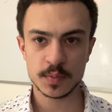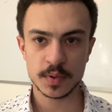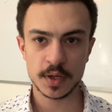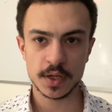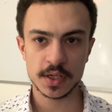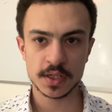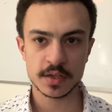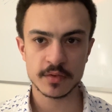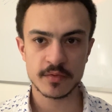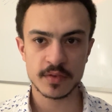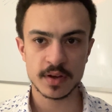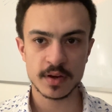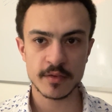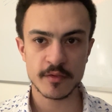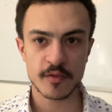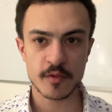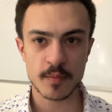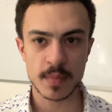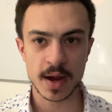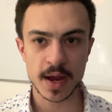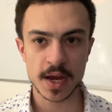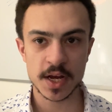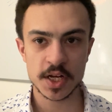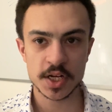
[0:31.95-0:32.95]
piece of
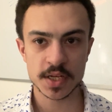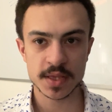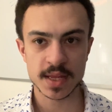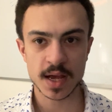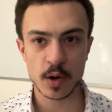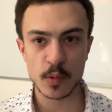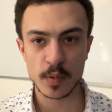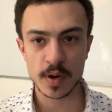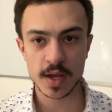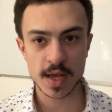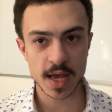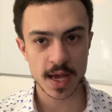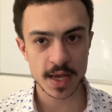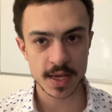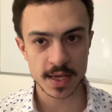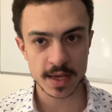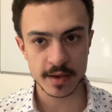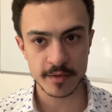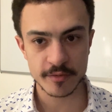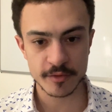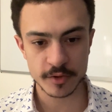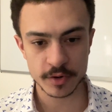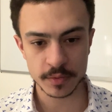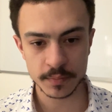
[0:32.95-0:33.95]
information that we get
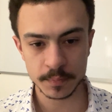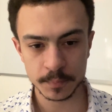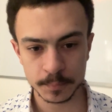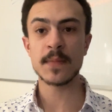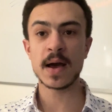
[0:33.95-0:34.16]
given,